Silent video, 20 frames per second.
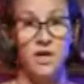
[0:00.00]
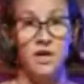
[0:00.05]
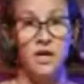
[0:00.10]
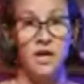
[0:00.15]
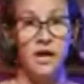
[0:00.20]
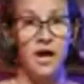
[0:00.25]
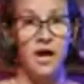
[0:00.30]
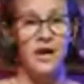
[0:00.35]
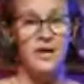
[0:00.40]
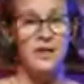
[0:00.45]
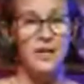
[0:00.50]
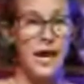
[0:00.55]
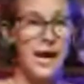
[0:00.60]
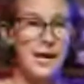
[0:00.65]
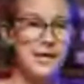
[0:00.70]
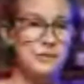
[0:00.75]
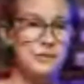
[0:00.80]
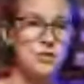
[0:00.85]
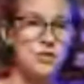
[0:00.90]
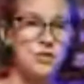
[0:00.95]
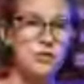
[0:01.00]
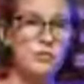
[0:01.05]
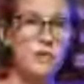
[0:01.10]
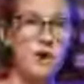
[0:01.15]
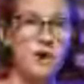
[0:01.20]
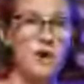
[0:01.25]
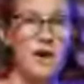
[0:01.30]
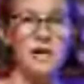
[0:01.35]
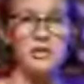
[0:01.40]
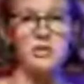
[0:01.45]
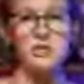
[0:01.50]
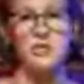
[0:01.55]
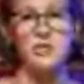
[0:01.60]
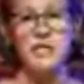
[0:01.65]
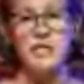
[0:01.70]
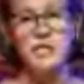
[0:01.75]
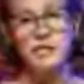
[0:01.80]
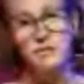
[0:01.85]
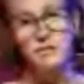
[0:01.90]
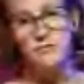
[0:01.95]
Uh, guys who are actually
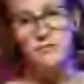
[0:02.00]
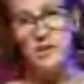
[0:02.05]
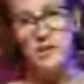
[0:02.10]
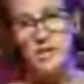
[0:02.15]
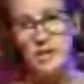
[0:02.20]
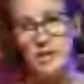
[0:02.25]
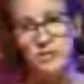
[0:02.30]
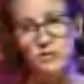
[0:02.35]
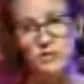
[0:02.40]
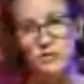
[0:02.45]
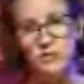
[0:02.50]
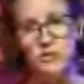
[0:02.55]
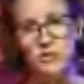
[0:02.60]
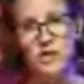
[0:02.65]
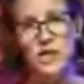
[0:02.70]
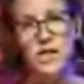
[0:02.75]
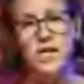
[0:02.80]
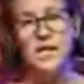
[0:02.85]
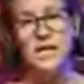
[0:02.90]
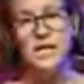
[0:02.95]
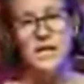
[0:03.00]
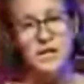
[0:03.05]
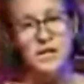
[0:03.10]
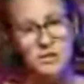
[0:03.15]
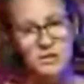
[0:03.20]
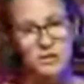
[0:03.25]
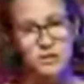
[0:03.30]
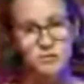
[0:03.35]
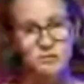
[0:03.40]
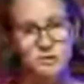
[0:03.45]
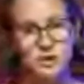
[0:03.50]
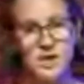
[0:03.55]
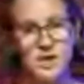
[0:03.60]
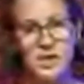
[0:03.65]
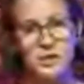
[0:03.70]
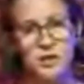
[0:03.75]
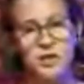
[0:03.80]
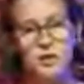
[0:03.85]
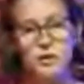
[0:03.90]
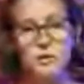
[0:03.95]
in the financial industry,
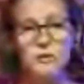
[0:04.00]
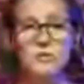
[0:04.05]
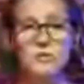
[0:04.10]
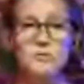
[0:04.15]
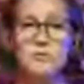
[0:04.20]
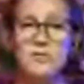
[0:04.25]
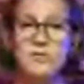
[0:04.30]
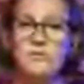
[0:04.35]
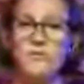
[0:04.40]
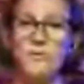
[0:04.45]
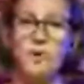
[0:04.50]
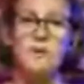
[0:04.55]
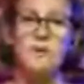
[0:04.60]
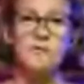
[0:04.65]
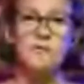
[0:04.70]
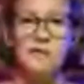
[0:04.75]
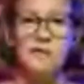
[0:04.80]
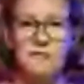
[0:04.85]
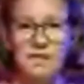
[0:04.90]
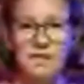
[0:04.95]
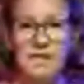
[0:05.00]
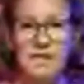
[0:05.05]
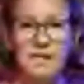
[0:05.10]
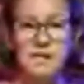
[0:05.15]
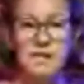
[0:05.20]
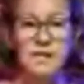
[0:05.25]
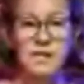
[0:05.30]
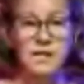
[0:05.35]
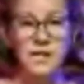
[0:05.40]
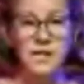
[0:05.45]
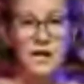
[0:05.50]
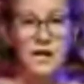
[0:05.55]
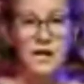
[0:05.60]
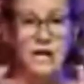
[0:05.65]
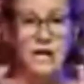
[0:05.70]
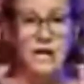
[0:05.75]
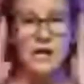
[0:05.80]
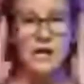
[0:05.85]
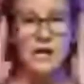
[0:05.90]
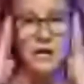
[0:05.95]
who do this for a living,
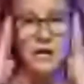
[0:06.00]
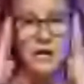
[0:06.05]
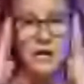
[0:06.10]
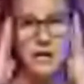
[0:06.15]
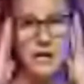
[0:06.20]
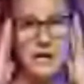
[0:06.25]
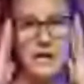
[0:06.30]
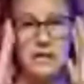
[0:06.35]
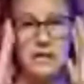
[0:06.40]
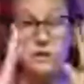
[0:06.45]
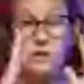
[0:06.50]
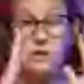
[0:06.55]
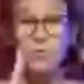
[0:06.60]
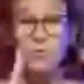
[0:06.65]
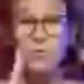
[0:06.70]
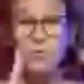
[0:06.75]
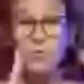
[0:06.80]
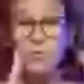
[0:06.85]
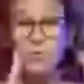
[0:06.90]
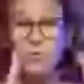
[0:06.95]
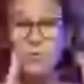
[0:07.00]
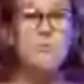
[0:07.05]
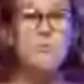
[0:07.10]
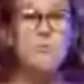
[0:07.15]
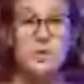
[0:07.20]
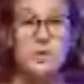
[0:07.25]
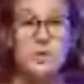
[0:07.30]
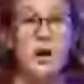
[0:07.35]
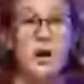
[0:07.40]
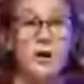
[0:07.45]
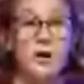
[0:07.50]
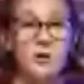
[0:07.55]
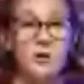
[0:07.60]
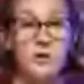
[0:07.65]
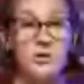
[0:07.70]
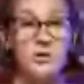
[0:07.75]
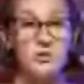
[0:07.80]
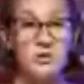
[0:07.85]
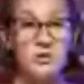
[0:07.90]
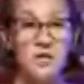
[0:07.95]
uh, and who have more
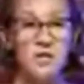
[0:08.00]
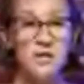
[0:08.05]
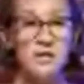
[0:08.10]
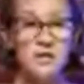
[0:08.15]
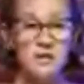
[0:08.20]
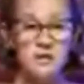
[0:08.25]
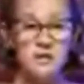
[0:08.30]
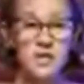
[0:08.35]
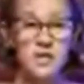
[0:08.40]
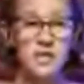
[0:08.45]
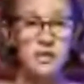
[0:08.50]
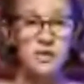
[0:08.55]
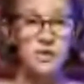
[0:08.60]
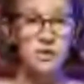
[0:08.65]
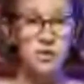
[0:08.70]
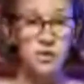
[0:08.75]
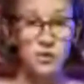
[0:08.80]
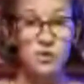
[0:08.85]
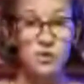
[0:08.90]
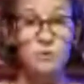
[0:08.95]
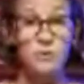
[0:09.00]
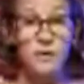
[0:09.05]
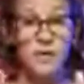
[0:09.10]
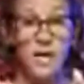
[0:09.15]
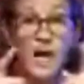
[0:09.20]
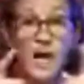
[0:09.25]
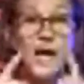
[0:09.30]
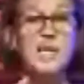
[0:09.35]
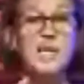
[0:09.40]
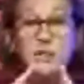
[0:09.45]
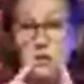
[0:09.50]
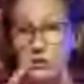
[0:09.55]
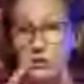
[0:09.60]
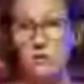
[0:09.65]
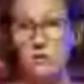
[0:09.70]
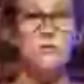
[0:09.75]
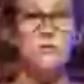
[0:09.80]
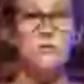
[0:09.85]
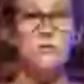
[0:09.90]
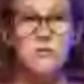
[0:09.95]
knowledge than than you and I
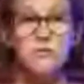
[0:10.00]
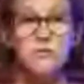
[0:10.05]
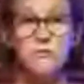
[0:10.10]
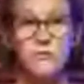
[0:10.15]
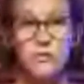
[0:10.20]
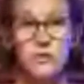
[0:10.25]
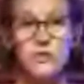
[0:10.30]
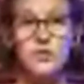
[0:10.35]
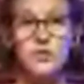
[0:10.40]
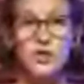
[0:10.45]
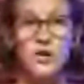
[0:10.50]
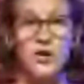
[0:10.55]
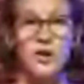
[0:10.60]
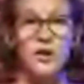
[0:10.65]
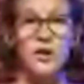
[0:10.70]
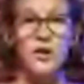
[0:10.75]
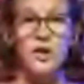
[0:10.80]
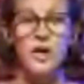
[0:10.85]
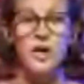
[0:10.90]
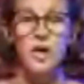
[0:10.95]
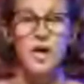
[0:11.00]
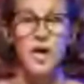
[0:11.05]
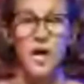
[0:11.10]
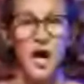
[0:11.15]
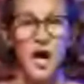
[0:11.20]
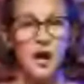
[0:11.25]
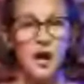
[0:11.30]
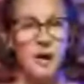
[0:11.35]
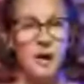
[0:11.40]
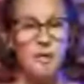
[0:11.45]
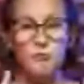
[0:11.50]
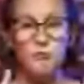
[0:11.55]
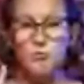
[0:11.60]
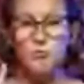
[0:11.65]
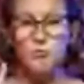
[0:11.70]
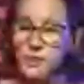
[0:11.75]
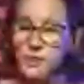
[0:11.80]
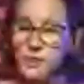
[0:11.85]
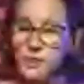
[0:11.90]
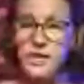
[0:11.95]
do for sure. Uh, I'm
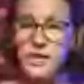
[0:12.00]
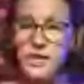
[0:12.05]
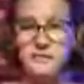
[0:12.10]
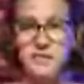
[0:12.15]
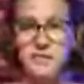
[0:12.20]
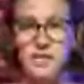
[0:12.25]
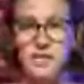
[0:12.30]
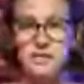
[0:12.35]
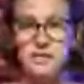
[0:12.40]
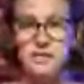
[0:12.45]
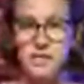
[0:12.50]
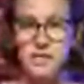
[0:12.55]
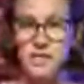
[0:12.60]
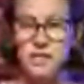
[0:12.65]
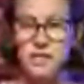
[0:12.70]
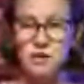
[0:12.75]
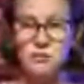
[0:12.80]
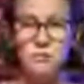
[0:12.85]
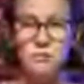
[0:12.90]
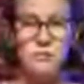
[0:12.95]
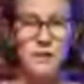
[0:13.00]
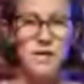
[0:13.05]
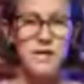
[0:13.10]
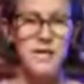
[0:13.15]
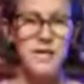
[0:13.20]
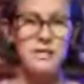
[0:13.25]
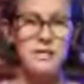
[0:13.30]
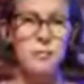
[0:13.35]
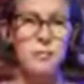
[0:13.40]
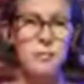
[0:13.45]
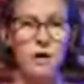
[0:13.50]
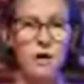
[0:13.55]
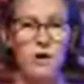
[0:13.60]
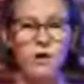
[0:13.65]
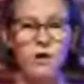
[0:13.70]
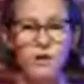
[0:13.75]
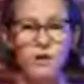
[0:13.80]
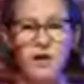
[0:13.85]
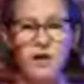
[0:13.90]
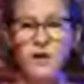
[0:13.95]
really excited to hear what my guest
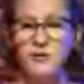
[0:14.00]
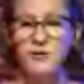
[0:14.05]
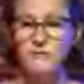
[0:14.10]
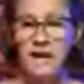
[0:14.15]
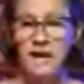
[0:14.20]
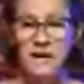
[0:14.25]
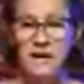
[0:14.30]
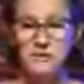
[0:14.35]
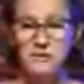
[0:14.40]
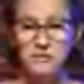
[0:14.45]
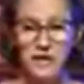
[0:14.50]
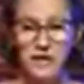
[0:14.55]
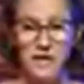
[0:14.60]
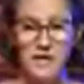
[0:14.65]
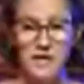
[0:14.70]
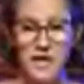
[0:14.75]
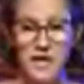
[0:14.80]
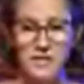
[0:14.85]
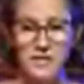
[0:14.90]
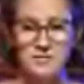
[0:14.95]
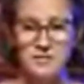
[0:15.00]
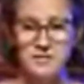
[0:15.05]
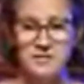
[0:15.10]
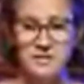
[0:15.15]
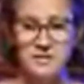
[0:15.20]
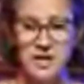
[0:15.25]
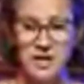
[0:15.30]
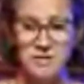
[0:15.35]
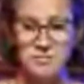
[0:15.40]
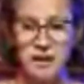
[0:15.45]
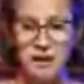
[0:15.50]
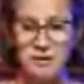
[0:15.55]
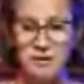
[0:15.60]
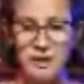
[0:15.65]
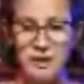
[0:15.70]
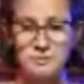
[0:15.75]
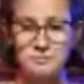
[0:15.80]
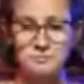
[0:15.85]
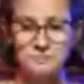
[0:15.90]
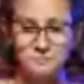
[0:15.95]
Paul Vallerand has to say about
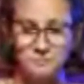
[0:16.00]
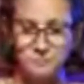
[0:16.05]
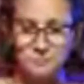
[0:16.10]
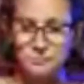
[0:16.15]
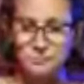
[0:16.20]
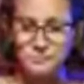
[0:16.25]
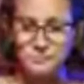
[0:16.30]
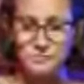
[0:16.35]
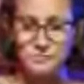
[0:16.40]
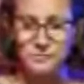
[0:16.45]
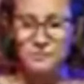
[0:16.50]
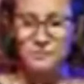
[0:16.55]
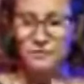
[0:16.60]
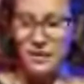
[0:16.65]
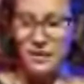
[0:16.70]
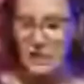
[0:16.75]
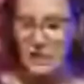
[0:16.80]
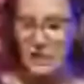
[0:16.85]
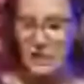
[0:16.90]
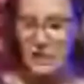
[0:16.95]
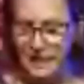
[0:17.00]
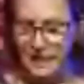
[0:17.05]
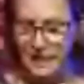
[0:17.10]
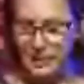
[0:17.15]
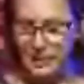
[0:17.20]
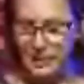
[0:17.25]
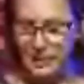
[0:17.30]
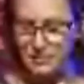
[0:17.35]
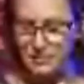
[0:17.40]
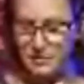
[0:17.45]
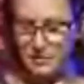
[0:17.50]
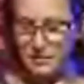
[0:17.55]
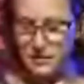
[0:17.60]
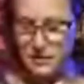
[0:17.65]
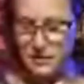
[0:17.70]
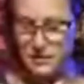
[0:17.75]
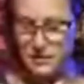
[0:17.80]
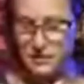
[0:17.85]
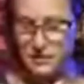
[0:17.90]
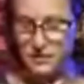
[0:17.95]
it. Um,
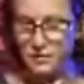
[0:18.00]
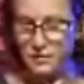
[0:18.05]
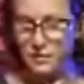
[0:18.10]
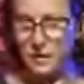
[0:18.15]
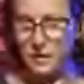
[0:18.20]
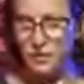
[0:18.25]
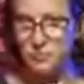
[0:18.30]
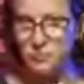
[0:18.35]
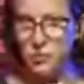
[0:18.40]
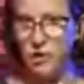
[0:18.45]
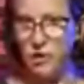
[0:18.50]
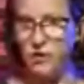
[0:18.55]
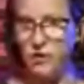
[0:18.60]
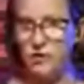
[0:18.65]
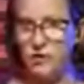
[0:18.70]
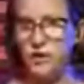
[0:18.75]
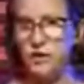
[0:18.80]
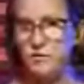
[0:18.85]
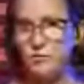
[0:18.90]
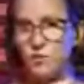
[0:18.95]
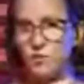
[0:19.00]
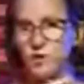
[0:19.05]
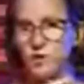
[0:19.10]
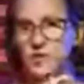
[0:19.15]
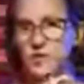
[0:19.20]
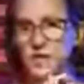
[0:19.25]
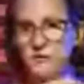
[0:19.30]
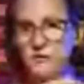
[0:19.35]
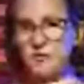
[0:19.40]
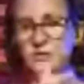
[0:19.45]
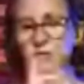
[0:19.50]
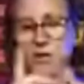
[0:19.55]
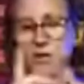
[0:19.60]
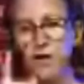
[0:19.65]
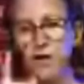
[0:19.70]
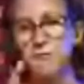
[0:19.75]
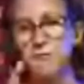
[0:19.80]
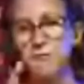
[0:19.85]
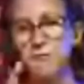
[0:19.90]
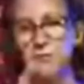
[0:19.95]
Paul, we're gonna have to talk
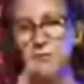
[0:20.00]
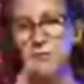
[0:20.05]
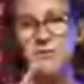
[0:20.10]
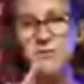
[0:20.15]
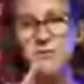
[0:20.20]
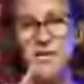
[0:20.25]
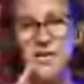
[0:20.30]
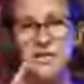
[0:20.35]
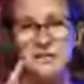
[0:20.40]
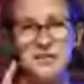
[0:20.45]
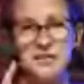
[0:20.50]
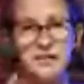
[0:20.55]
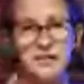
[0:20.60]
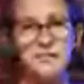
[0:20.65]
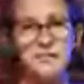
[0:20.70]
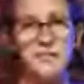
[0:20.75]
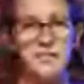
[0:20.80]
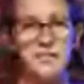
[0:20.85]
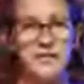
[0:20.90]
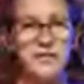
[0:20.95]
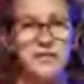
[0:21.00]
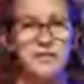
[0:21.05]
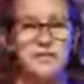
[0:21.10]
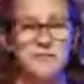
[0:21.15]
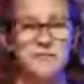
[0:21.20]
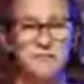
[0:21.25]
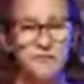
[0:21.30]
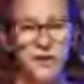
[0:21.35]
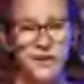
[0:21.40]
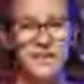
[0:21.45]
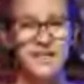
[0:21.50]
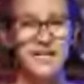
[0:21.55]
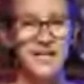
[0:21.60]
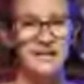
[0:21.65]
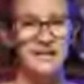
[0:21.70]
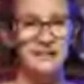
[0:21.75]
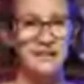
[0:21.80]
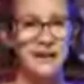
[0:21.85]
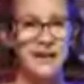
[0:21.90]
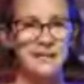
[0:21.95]
about this. That sounds like a good Viking
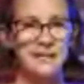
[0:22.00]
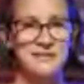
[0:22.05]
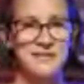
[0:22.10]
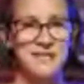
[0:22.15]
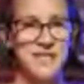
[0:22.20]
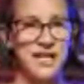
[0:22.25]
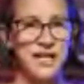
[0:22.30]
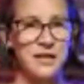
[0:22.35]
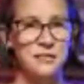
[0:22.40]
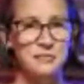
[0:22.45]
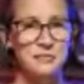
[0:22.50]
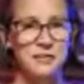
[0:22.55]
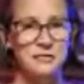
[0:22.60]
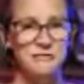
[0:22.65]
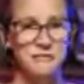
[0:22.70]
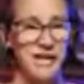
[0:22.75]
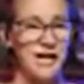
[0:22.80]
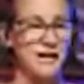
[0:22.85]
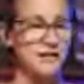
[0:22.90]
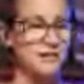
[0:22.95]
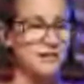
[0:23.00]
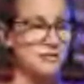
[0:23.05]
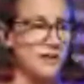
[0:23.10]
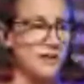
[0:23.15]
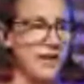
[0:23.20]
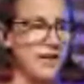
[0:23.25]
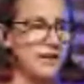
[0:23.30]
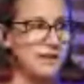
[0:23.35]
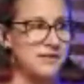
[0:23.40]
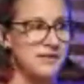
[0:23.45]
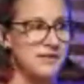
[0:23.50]
last name, Vallerand.